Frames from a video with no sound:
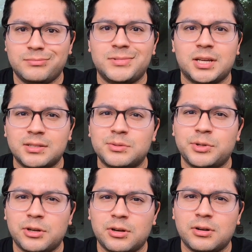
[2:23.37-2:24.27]
Texas
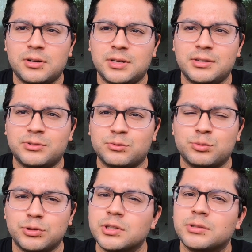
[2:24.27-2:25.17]
beer is
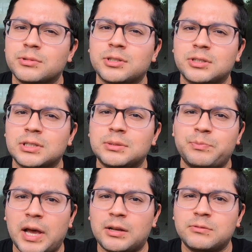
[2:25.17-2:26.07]
really, really good,
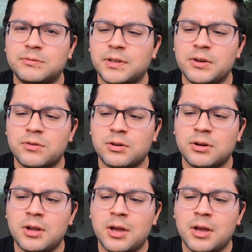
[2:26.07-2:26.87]
packed with flavor,